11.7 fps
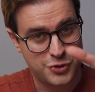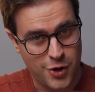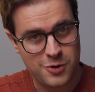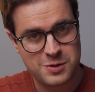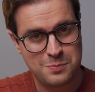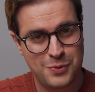
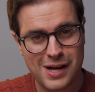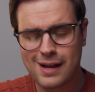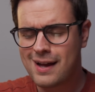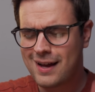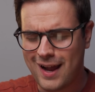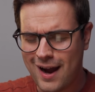charging brick,
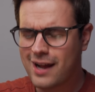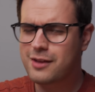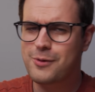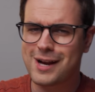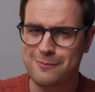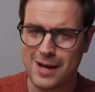I highly
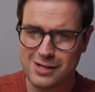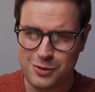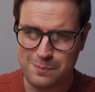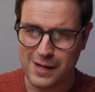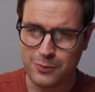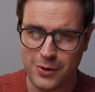recommend you
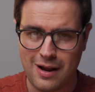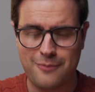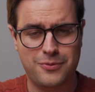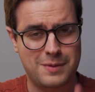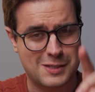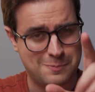pick one
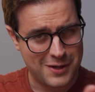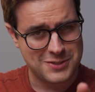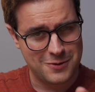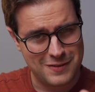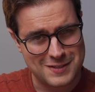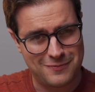up from the
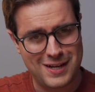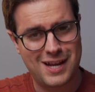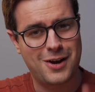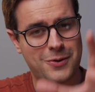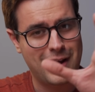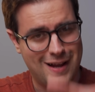sponsor of this
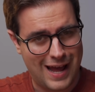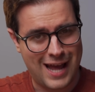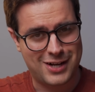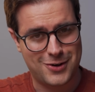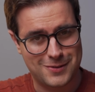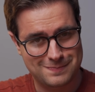video, Anker.